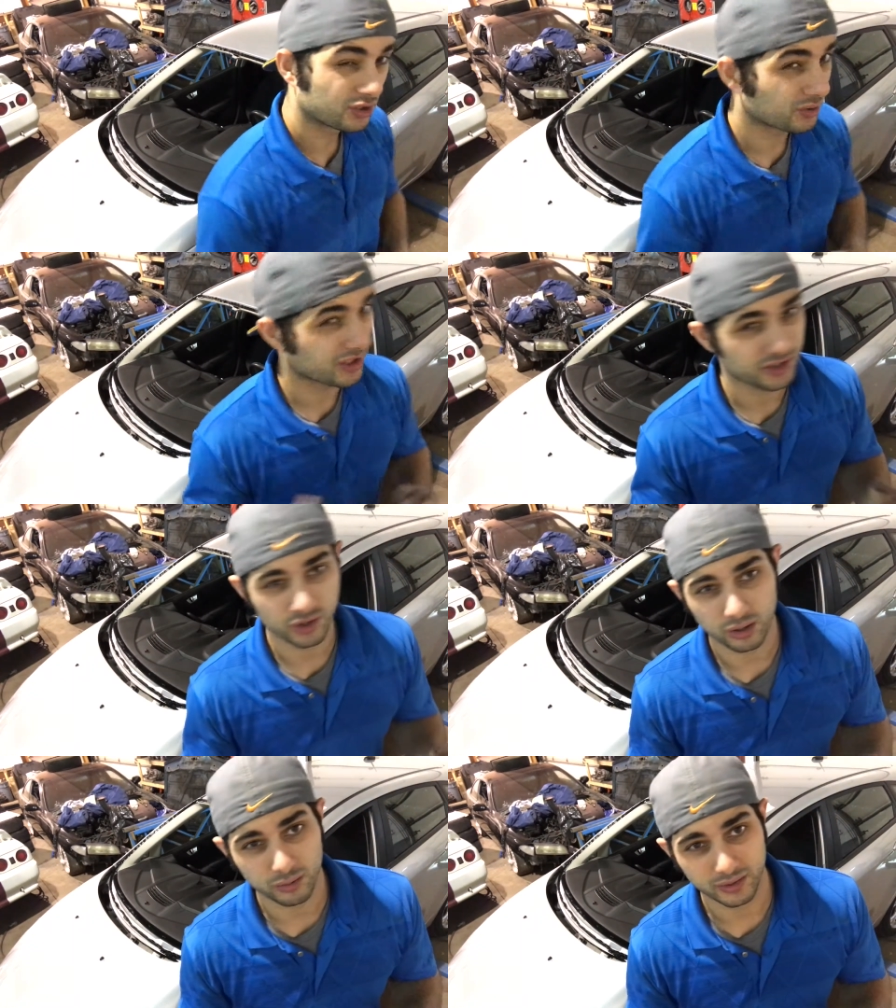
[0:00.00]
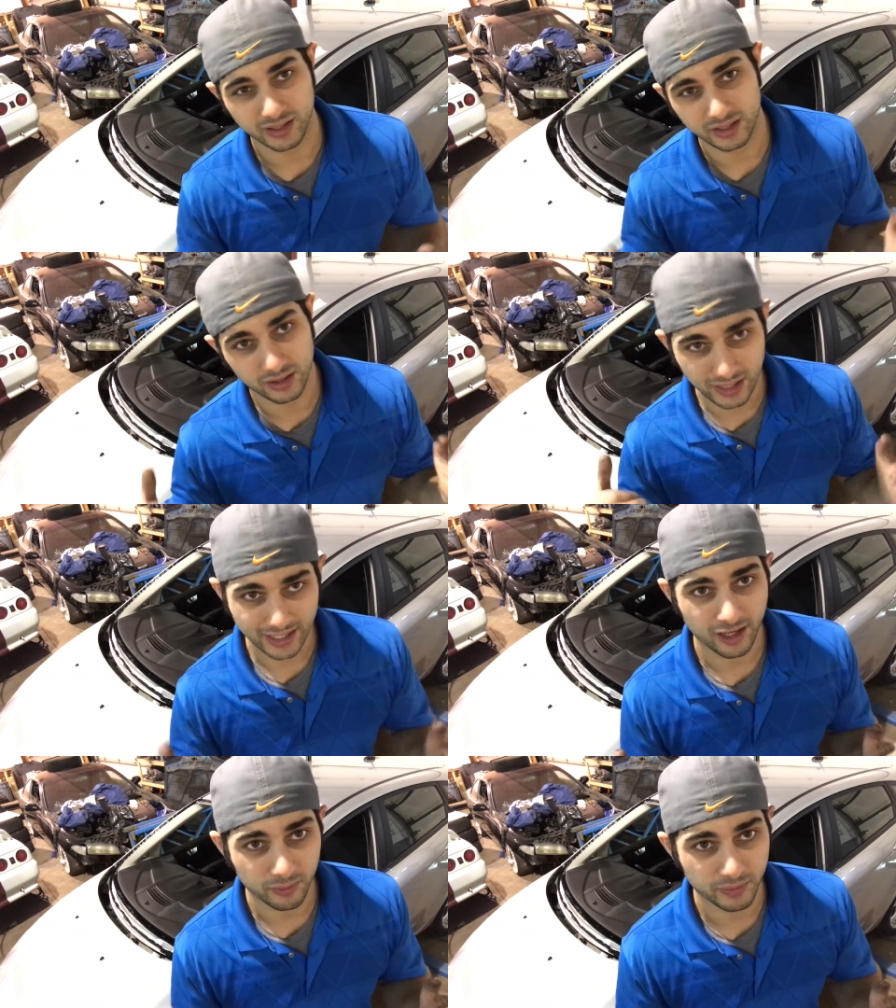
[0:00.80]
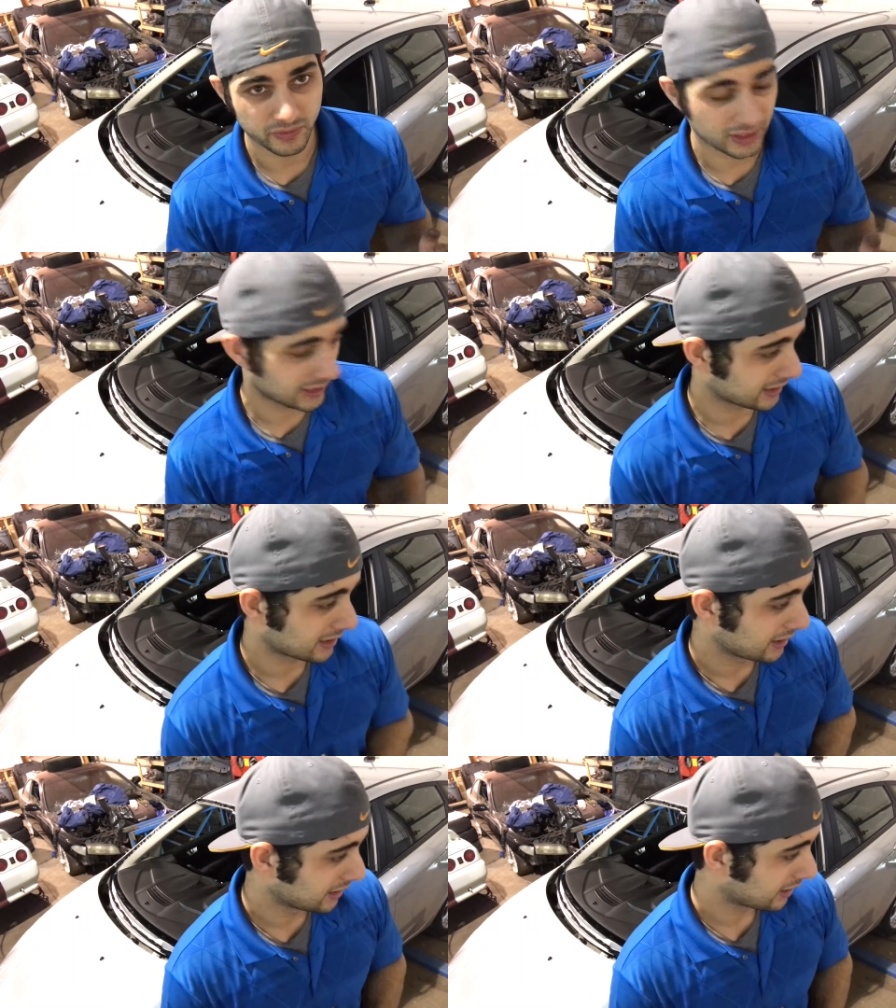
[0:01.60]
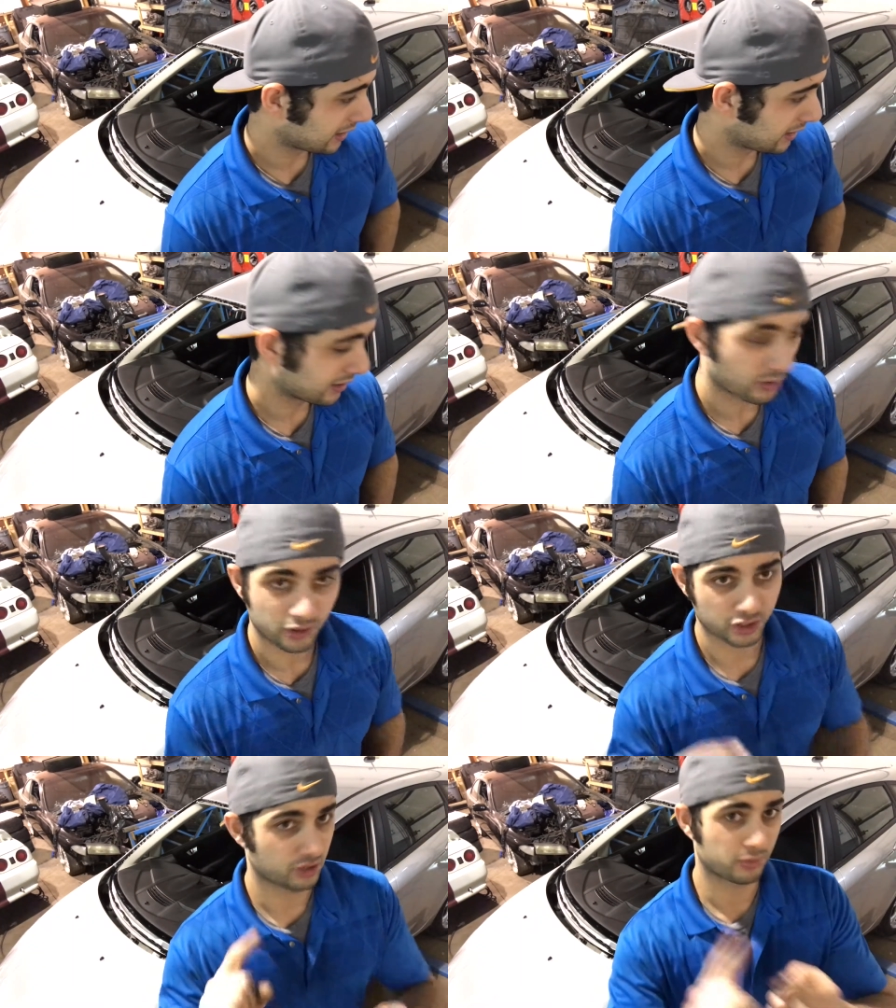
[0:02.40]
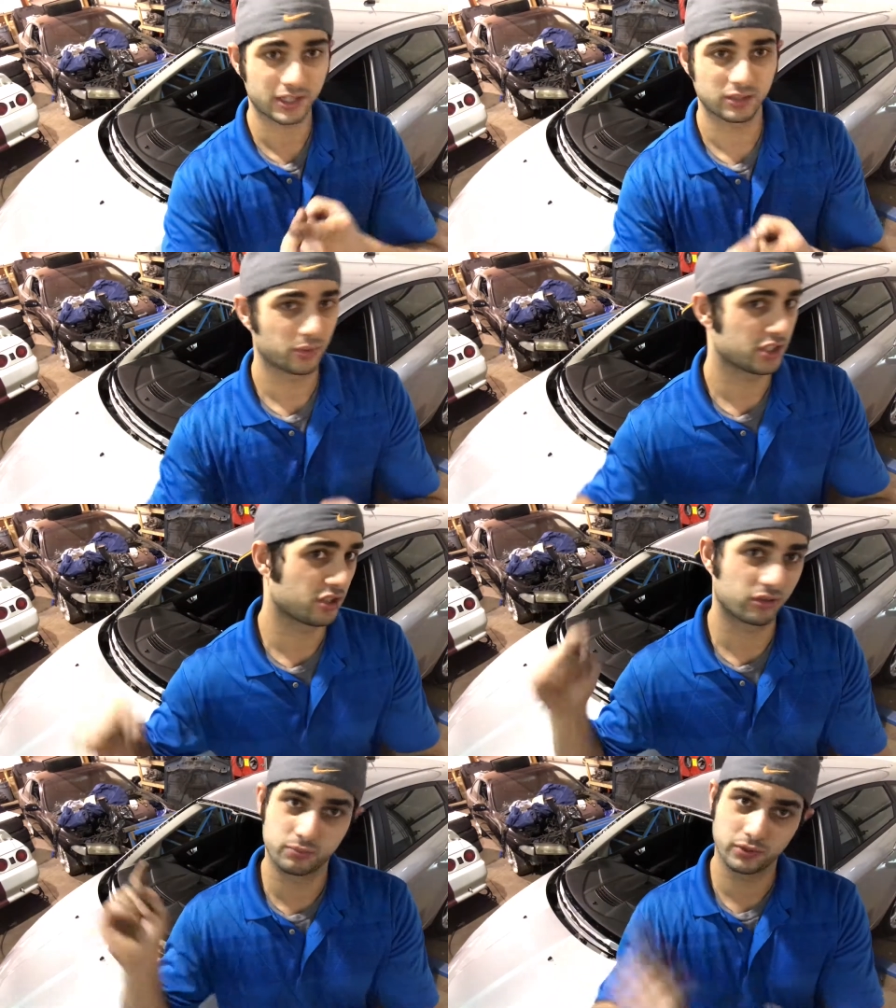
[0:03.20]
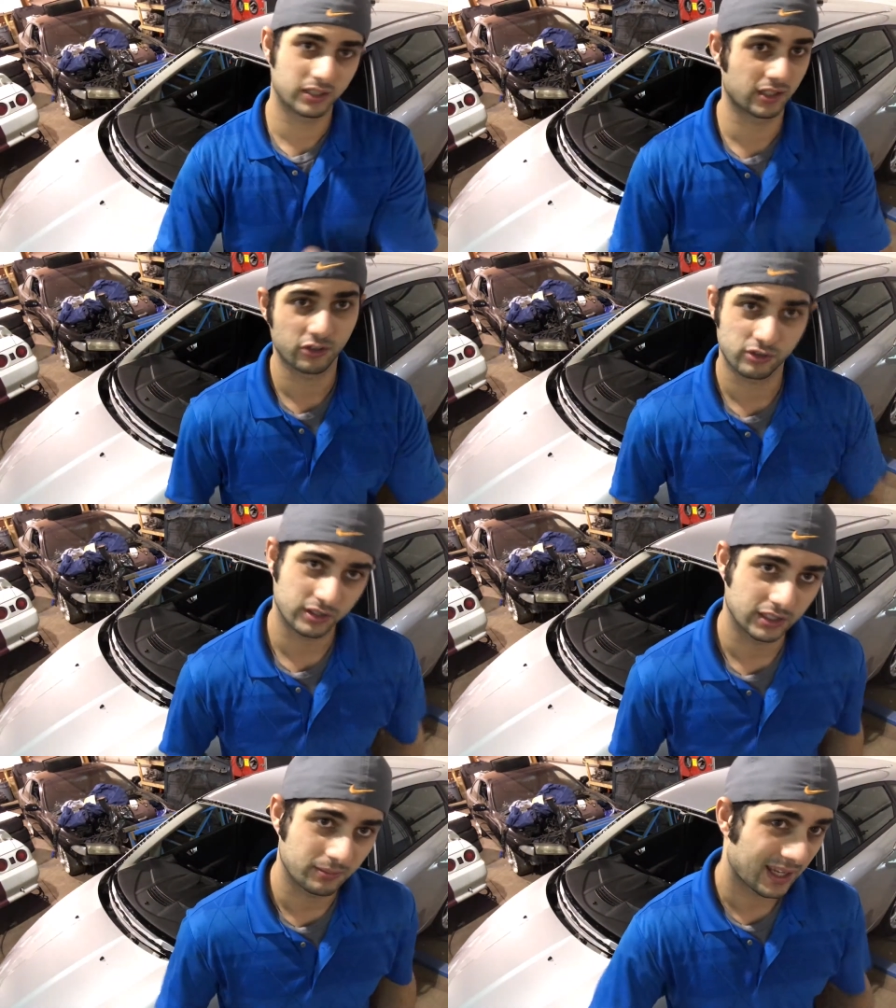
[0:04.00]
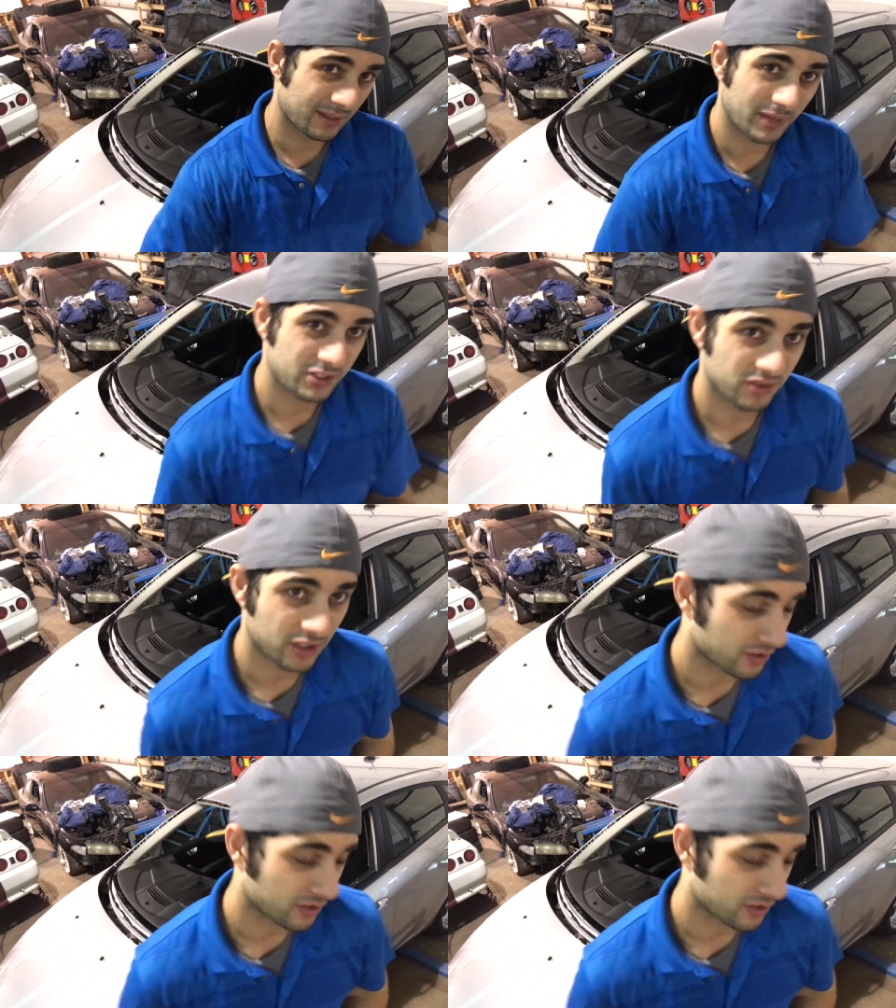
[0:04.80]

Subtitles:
Do not struggle with it. Get help if you need it. Or you could break the windshield, put it in crooked, make a mess of the